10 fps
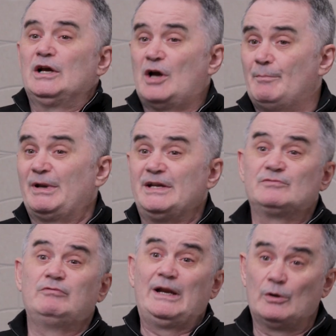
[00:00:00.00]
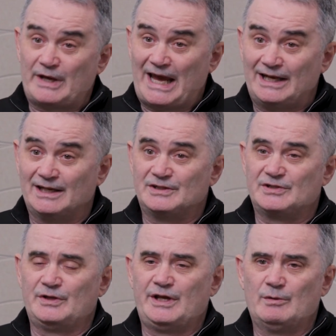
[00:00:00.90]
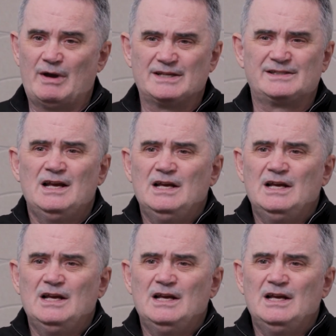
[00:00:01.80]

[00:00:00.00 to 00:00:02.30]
companies relocating to the US.